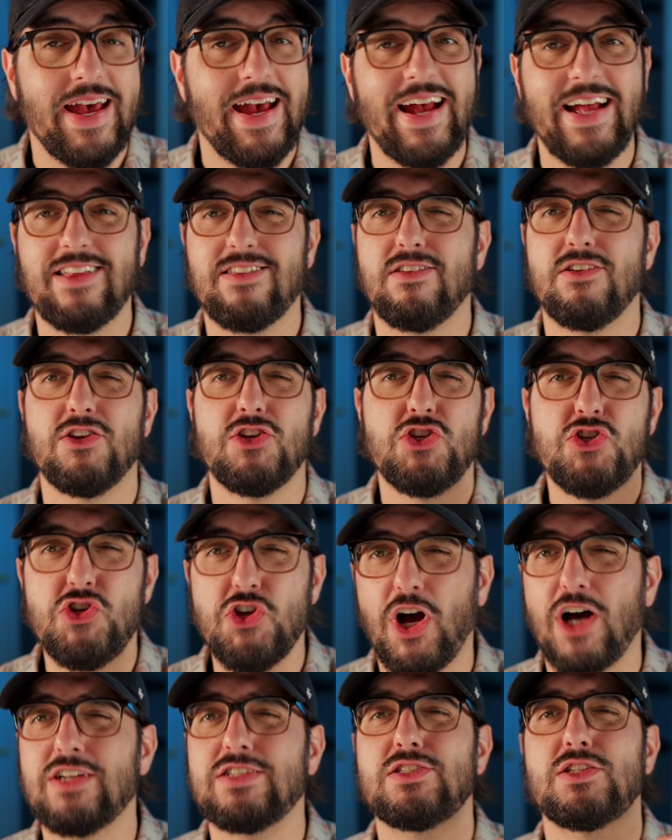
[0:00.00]
it's
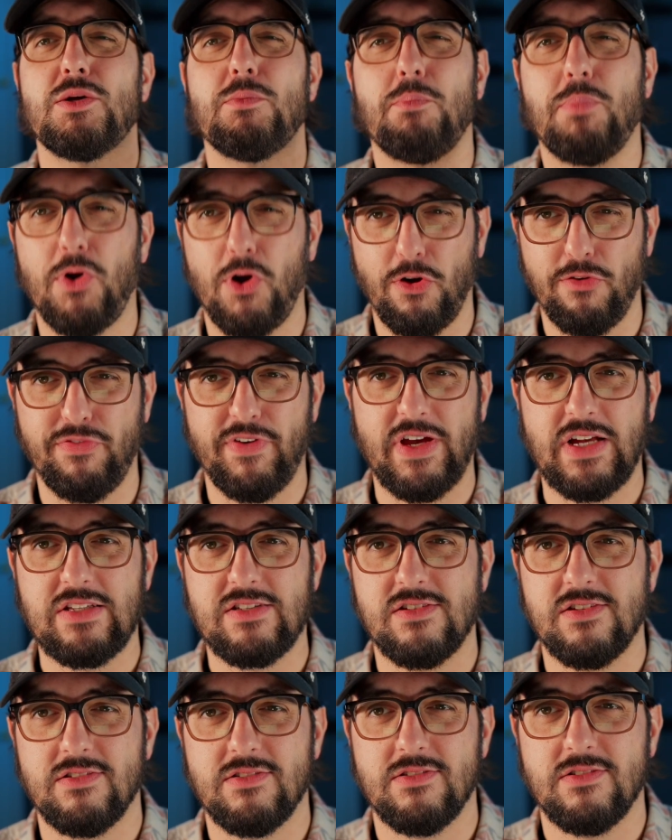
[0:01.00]
just
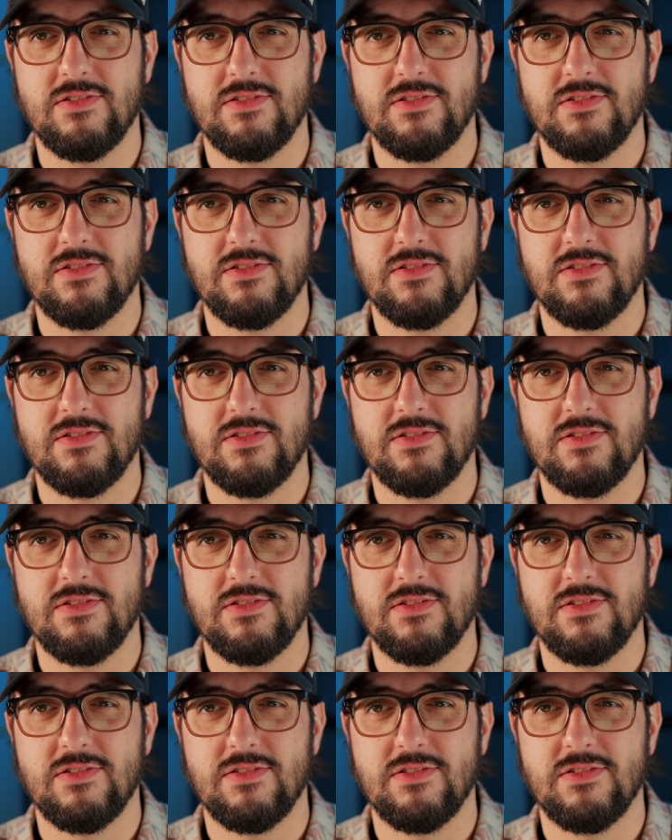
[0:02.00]
perfect.